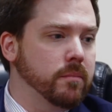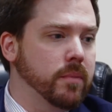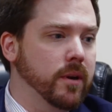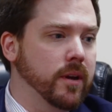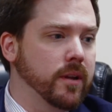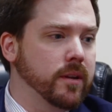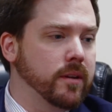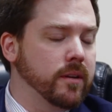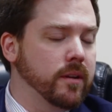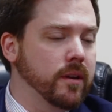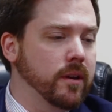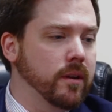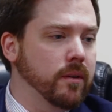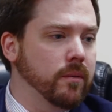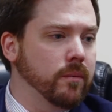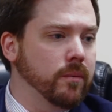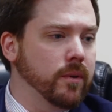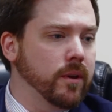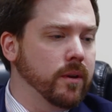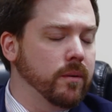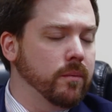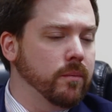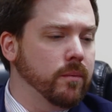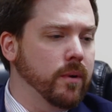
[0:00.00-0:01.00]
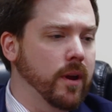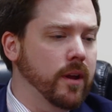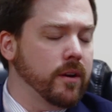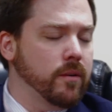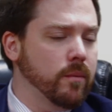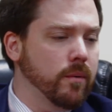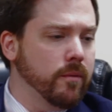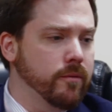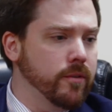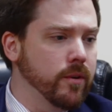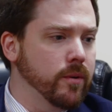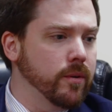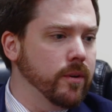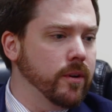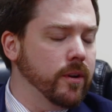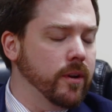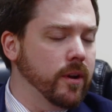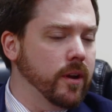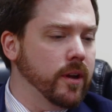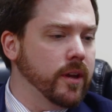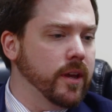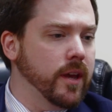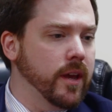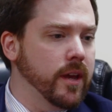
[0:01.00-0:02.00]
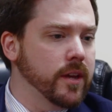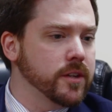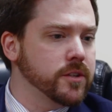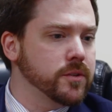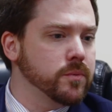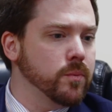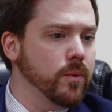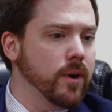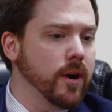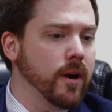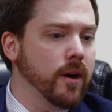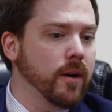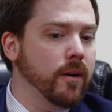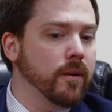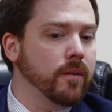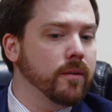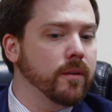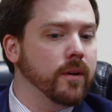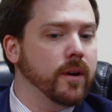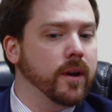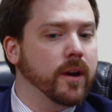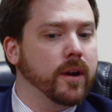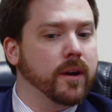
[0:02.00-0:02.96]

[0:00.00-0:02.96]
but we had to review a case where